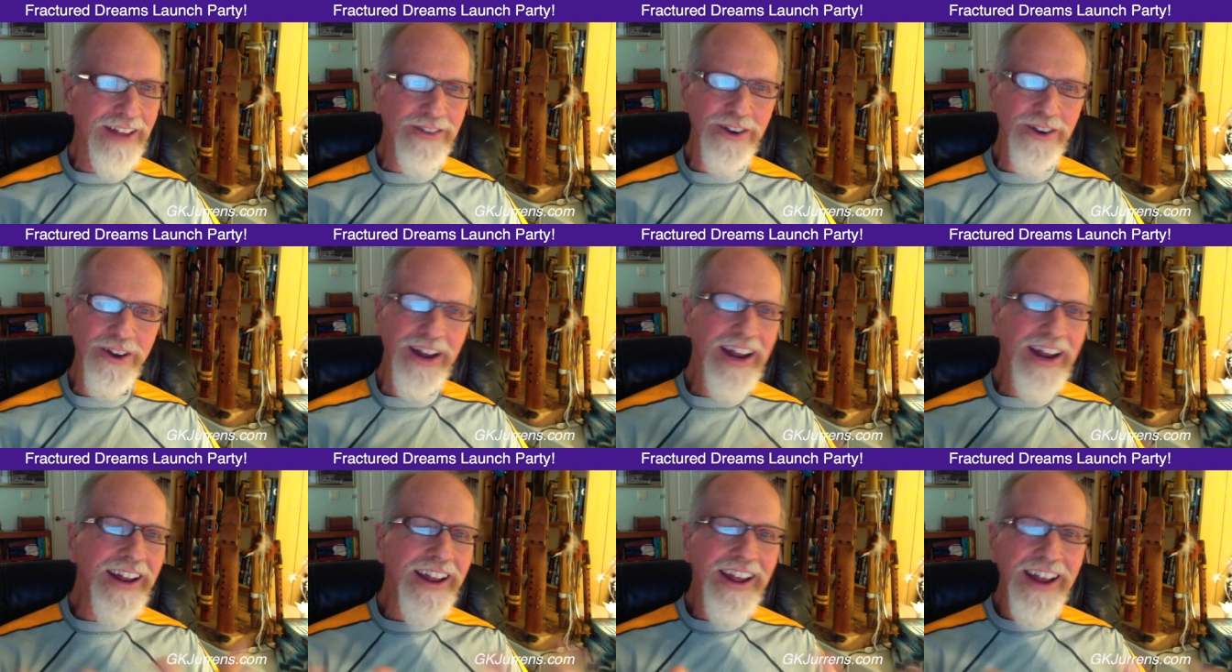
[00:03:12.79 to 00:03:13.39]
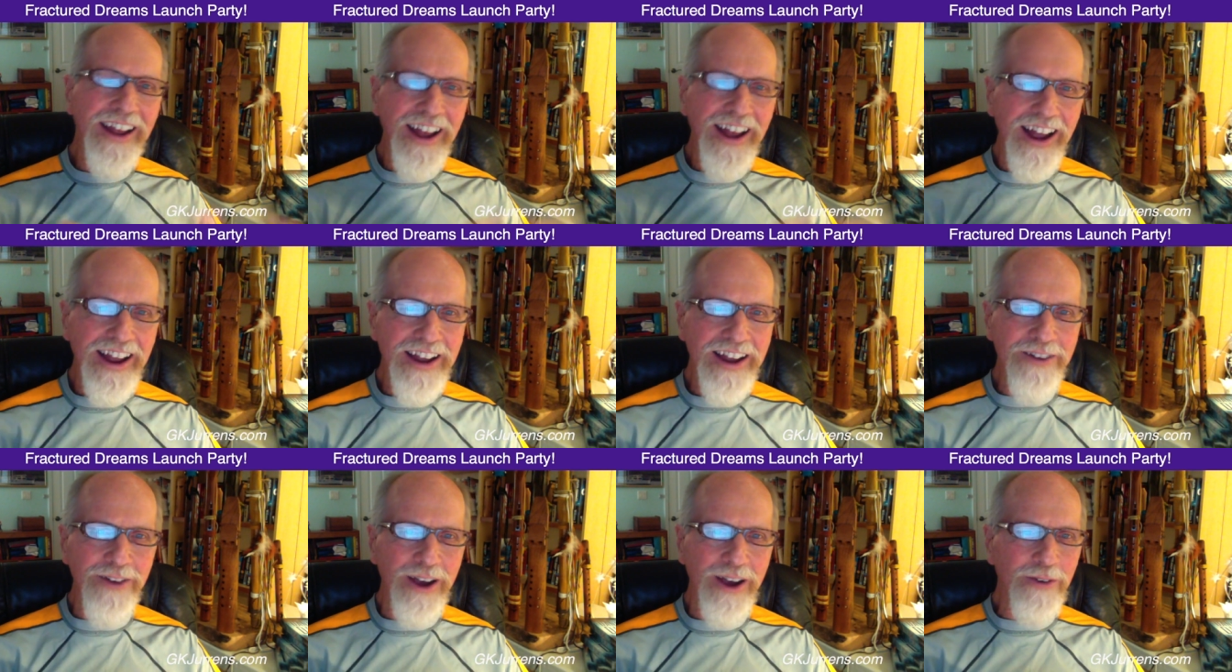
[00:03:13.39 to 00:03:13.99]
So
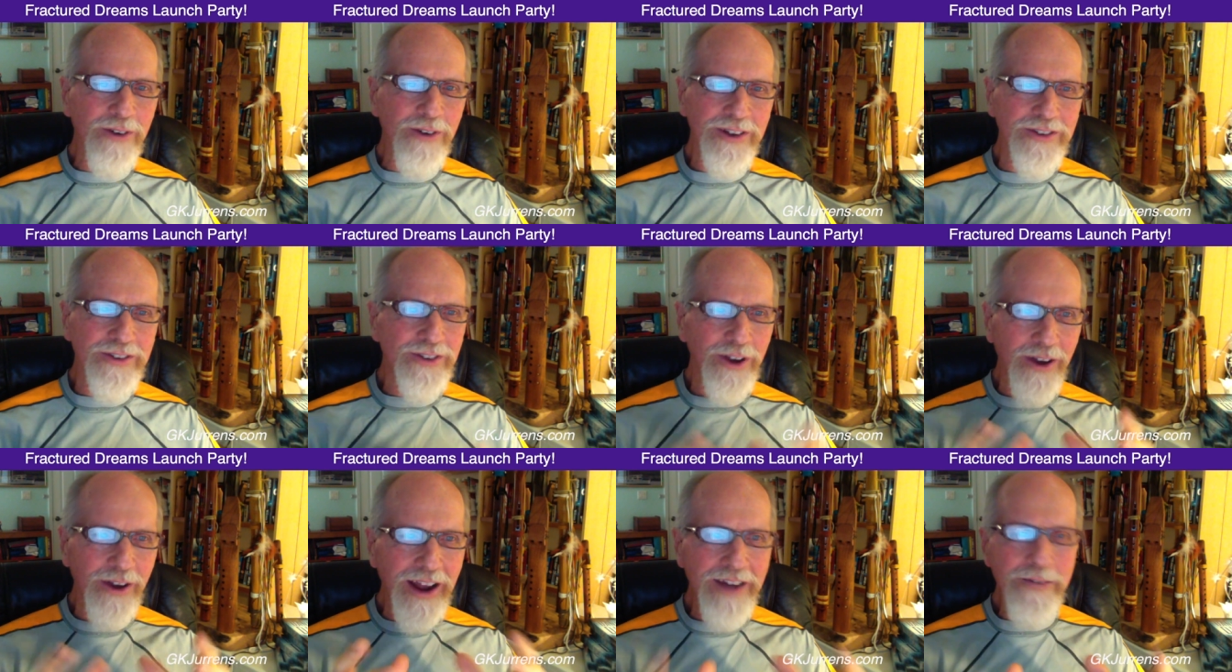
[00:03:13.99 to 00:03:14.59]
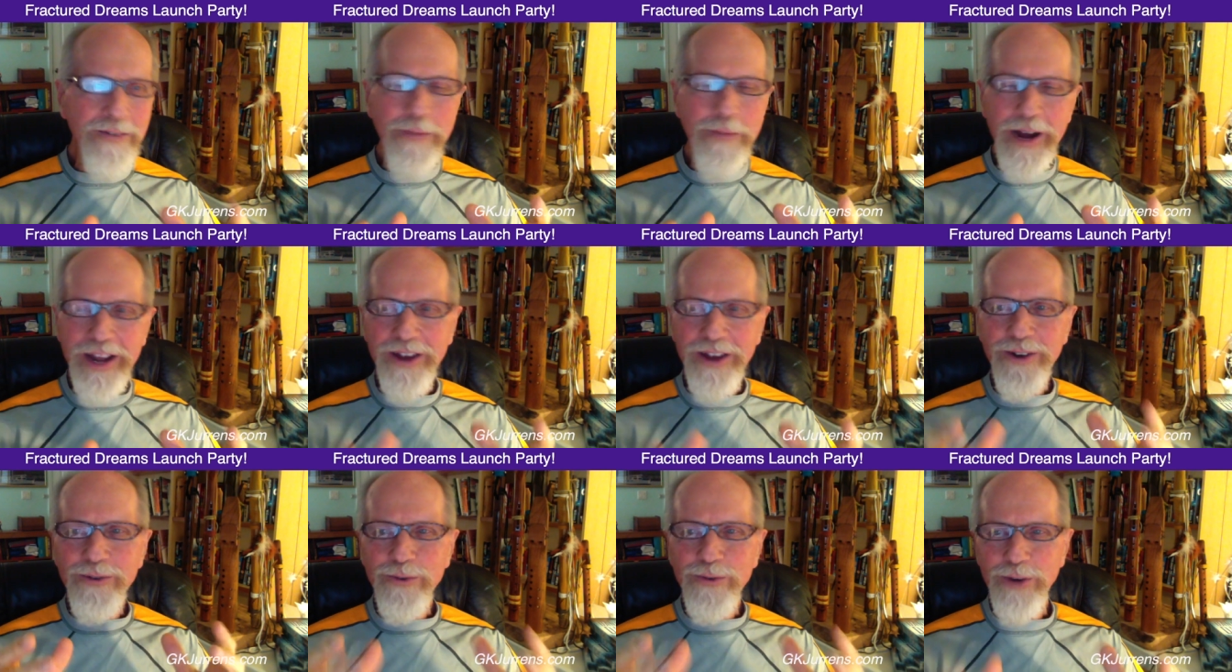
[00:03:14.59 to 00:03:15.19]
anyway, so anybody
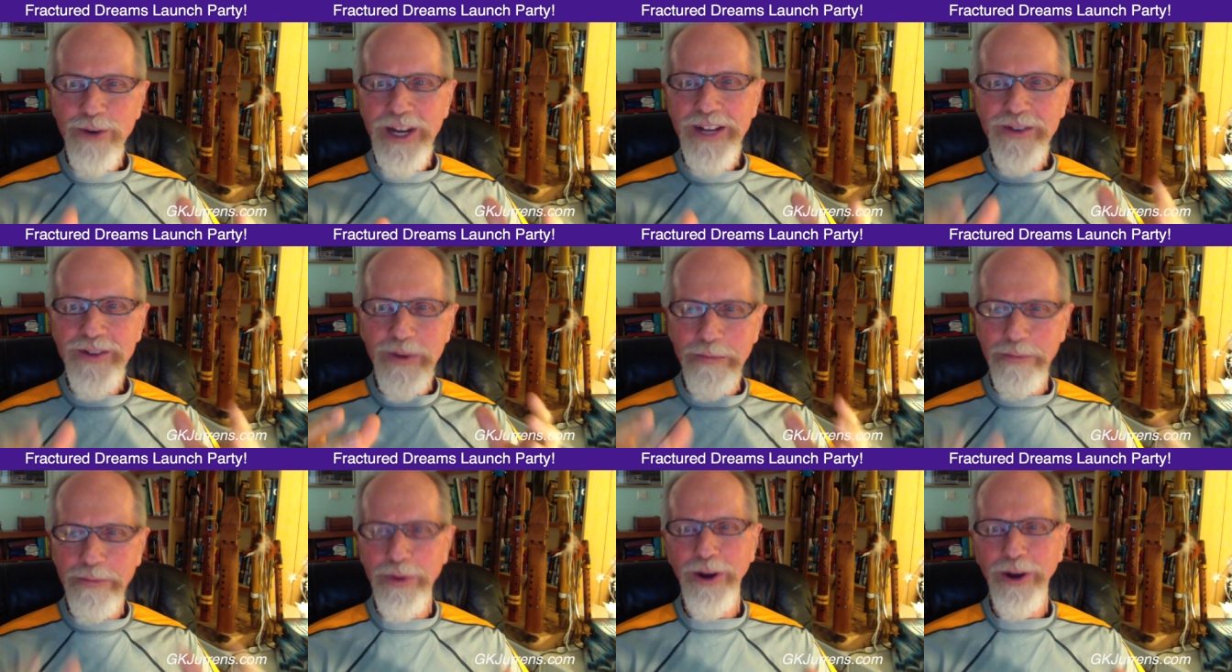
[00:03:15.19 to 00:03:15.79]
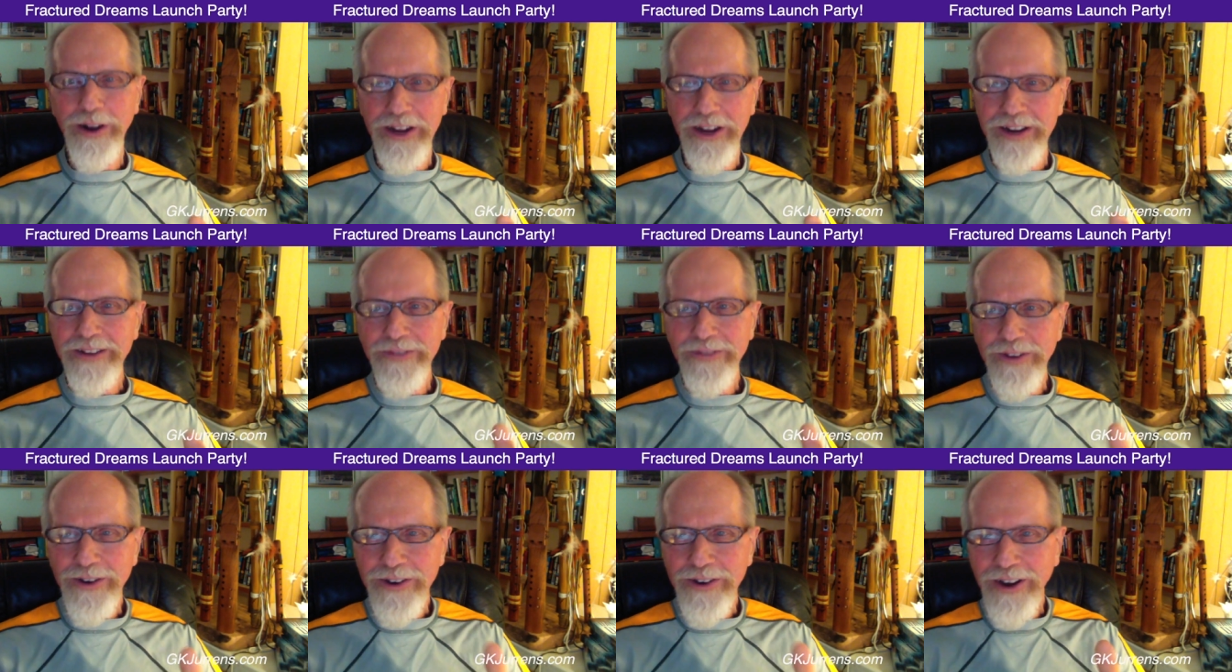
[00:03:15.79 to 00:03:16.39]
who reads a book, and
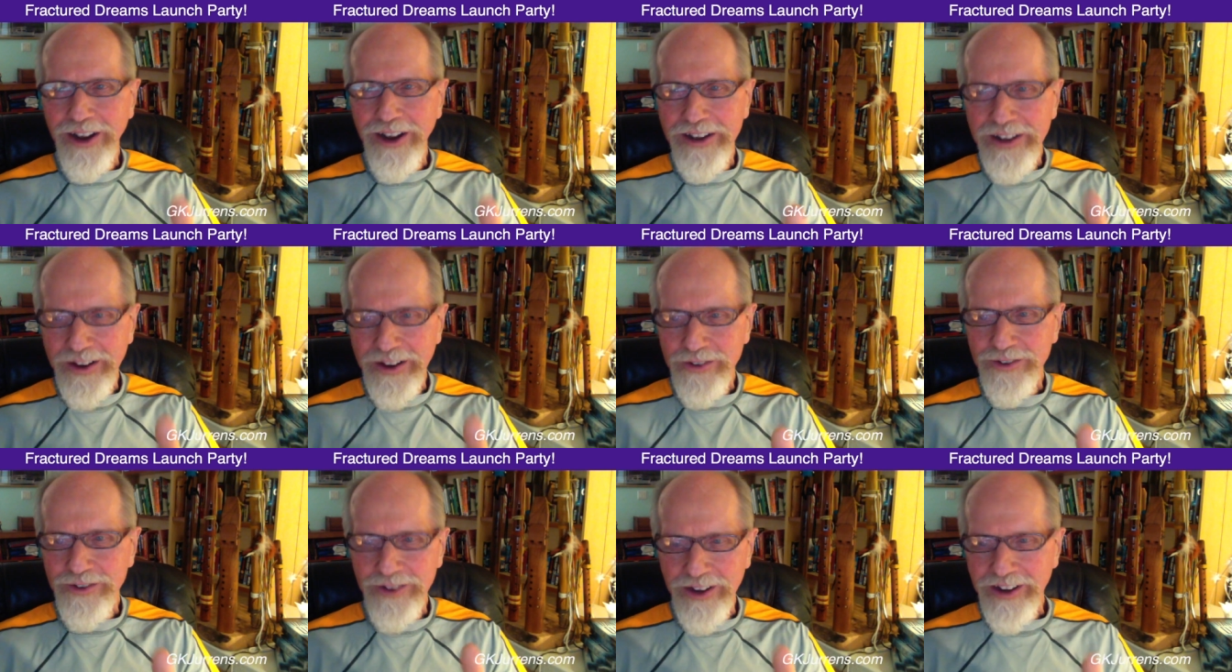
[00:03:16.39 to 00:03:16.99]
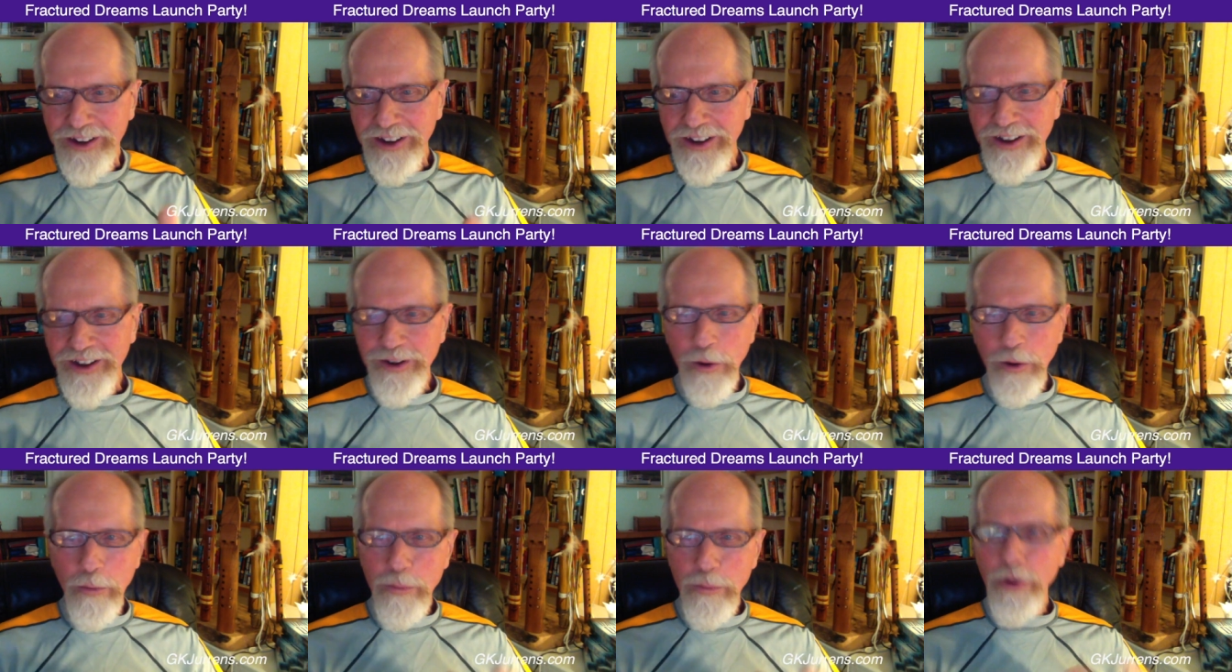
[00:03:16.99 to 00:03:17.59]
if you're on this
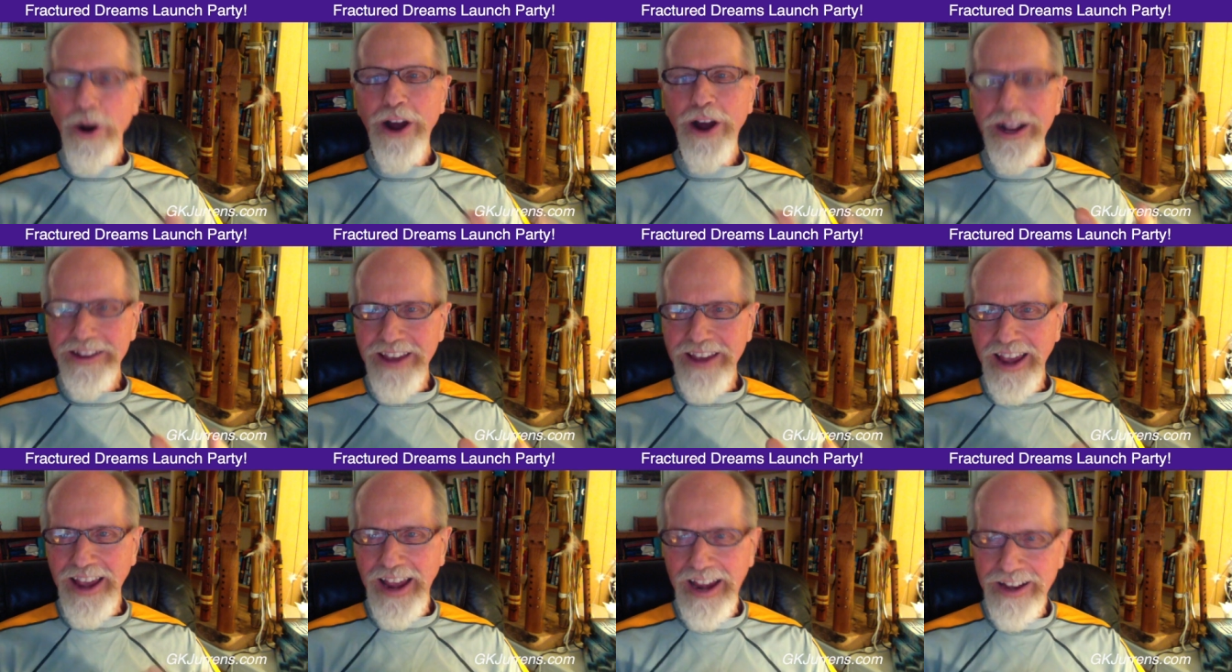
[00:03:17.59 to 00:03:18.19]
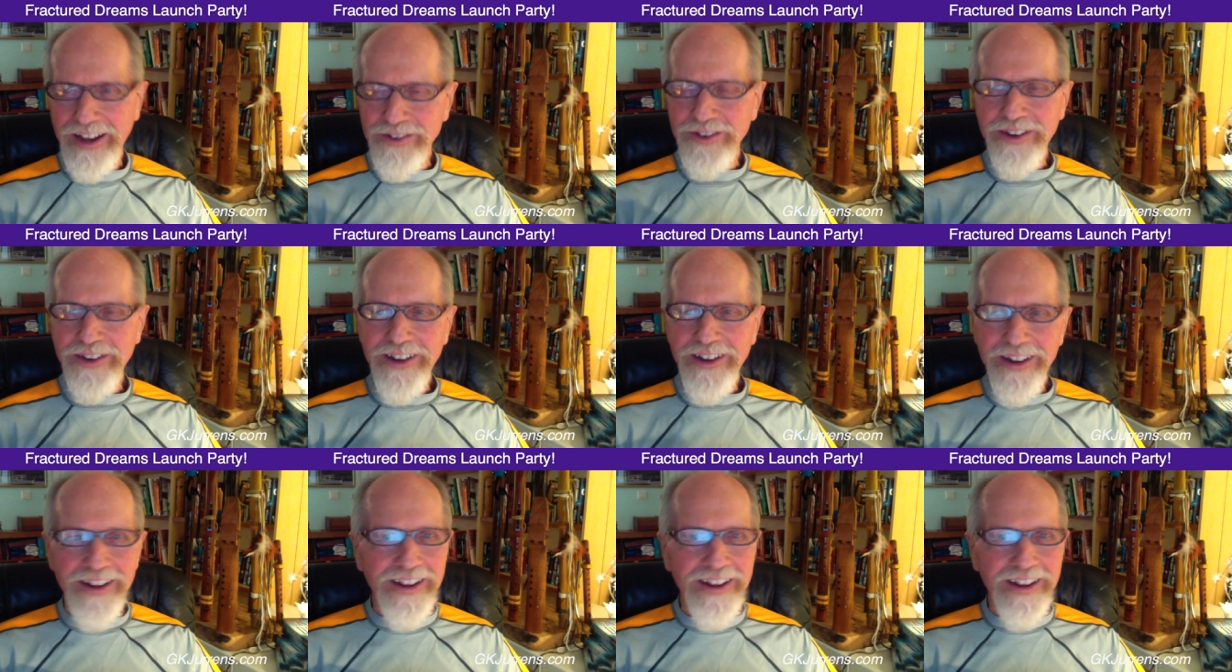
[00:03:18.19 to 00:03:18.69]
broadcast,